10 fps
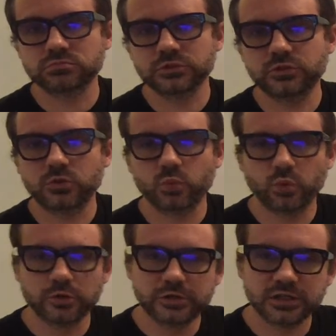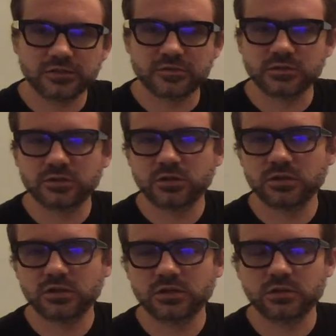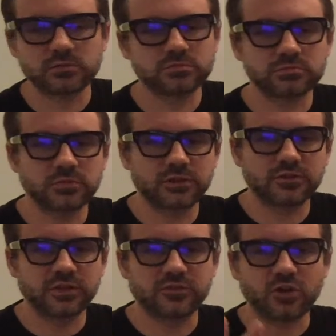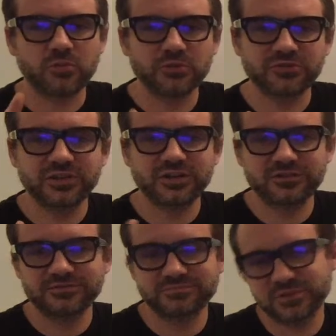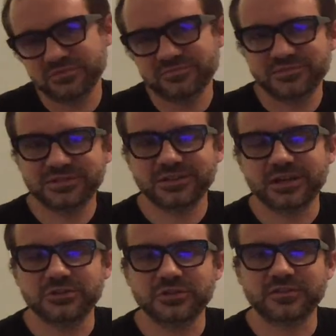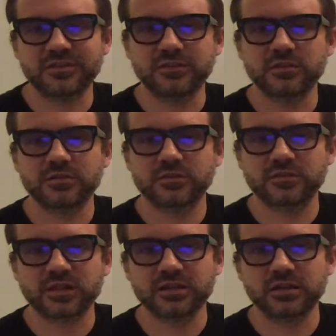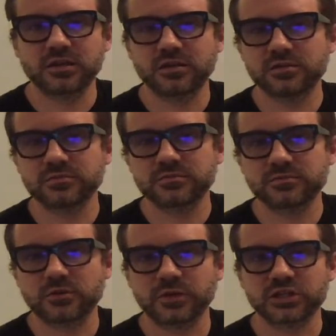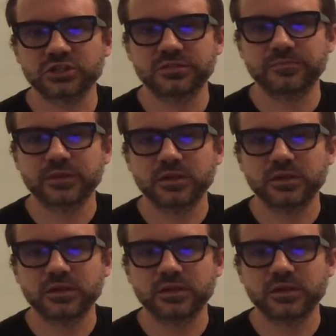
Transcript: your wording is a little, uh, it's, it's almost there, but yeah, you can see the, the slight uh, correction.